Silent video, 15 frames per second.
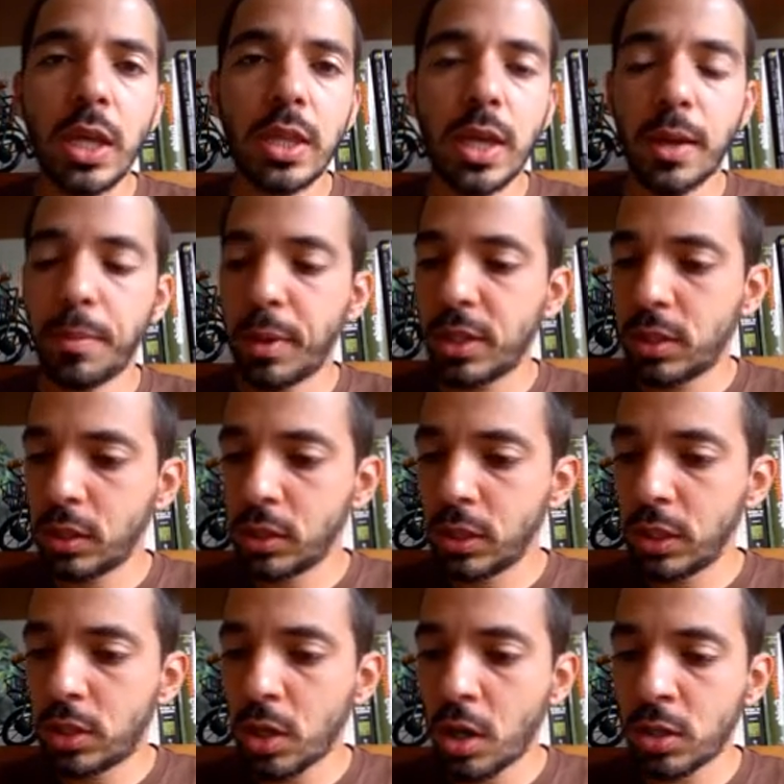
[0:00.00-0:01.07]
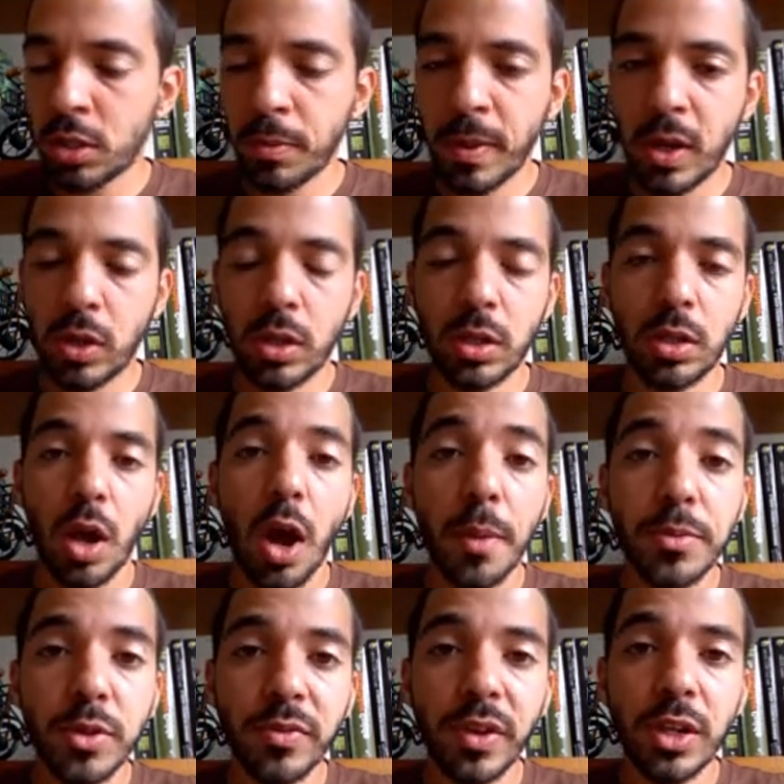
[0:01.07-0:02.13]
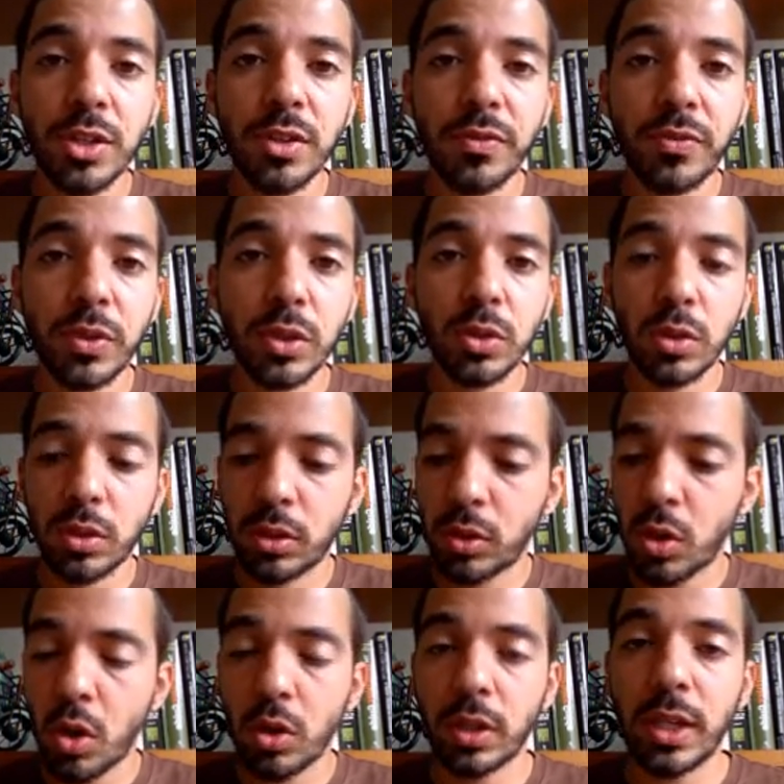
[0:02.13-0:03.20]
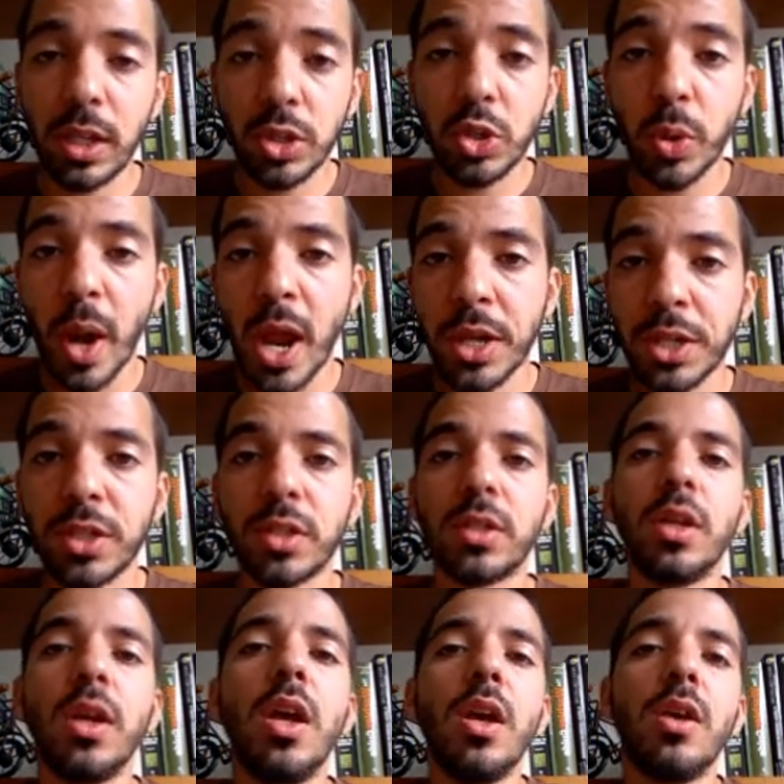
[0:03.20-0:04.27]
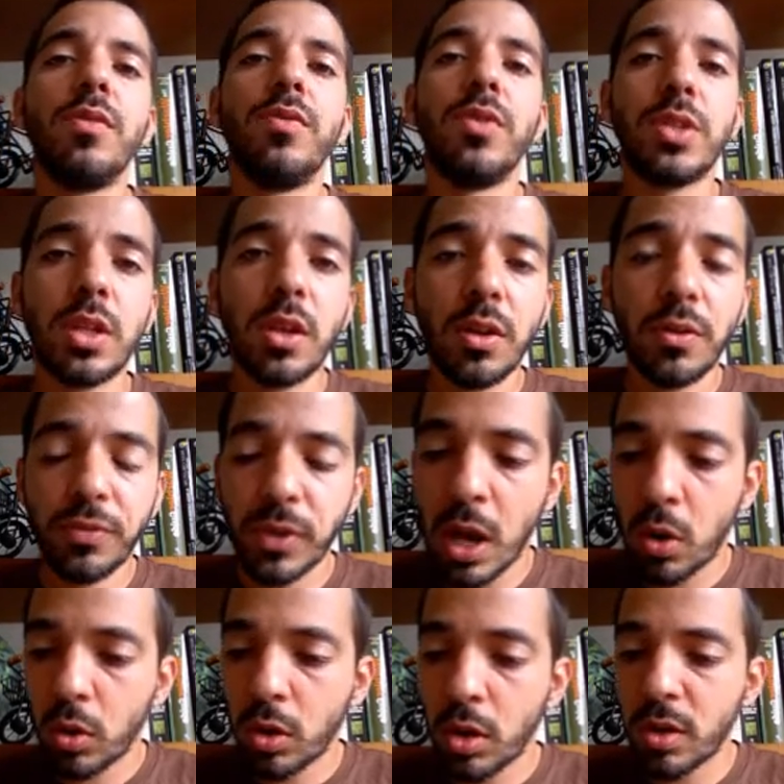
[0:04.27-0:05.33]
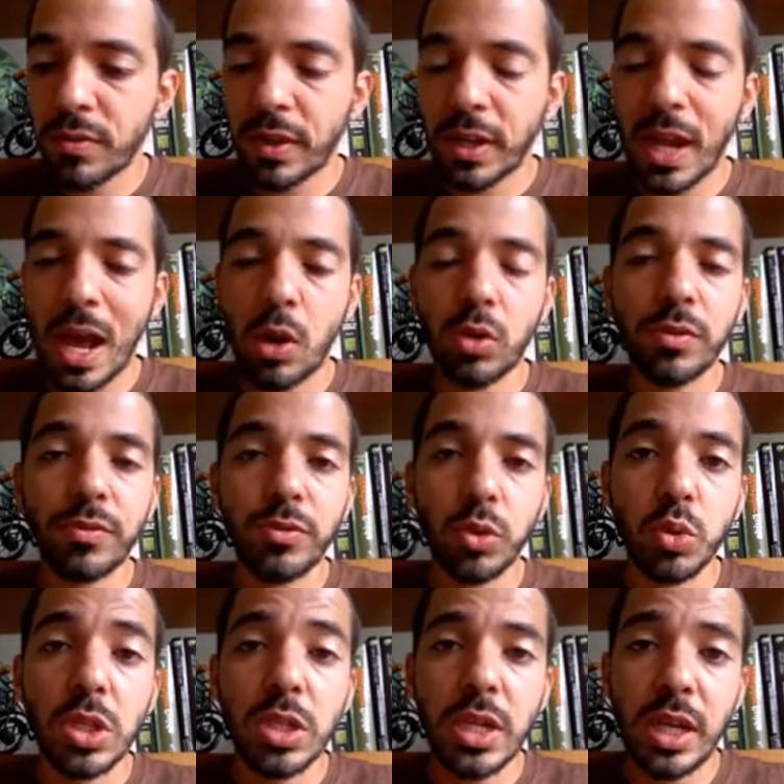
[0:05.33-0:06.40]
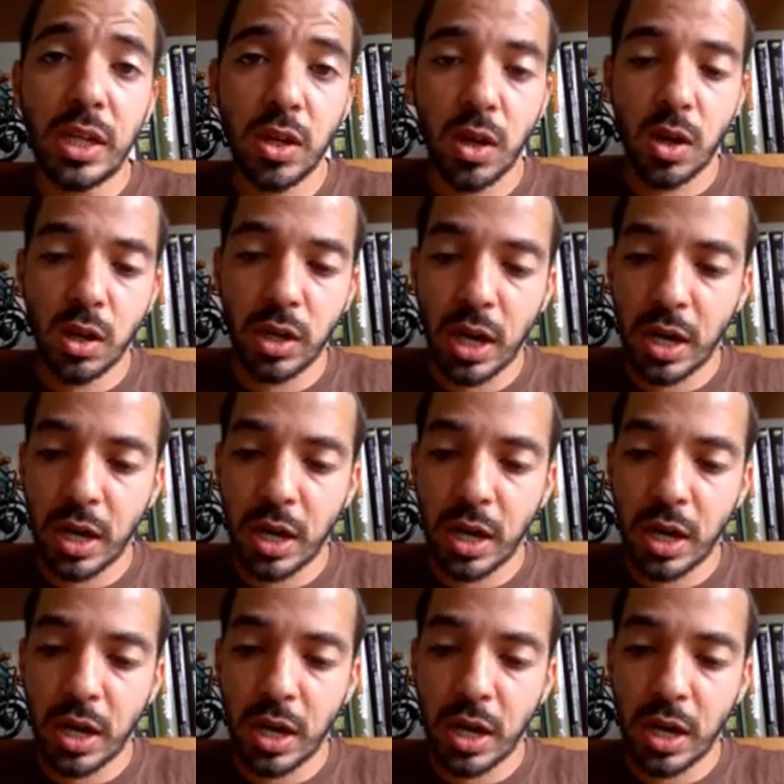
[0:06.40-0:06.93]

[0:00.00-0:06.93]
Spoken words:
that basically talks about an observation field called interaction, visited flower of, and how to view the data on